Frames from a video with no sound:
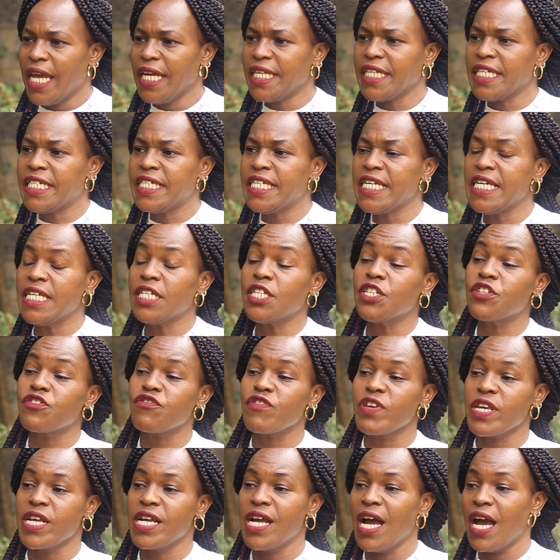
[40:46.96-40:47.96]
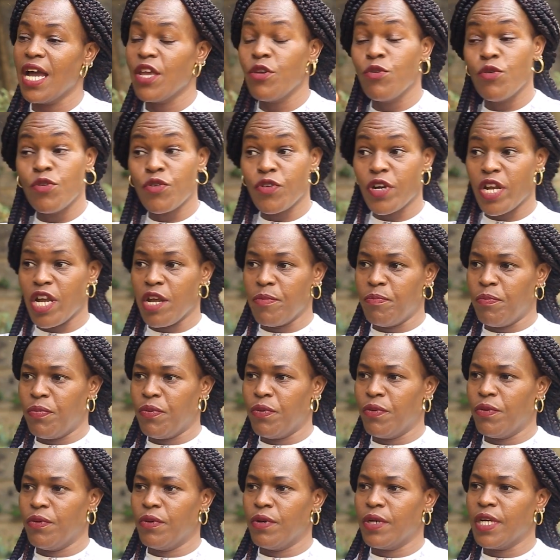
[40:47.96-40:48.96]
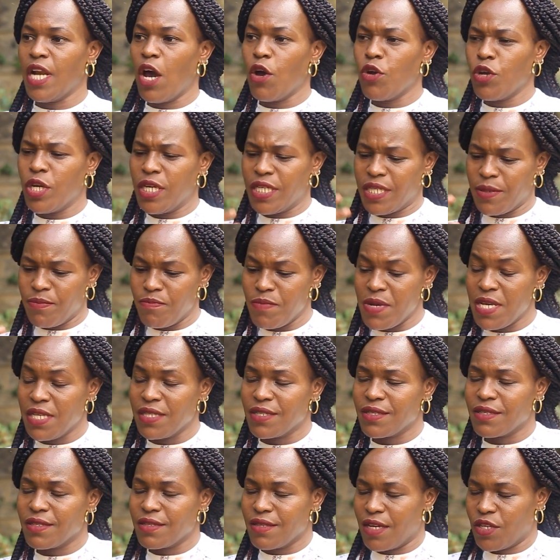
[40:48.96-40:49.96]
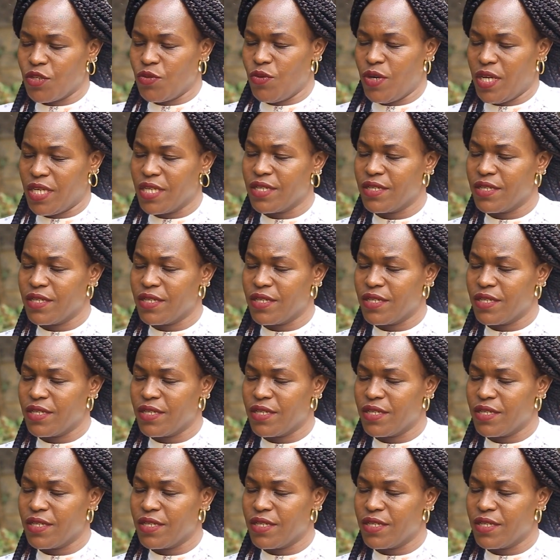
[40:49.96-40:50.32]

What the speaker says: It didn't trigger your rape. Now it means that you had,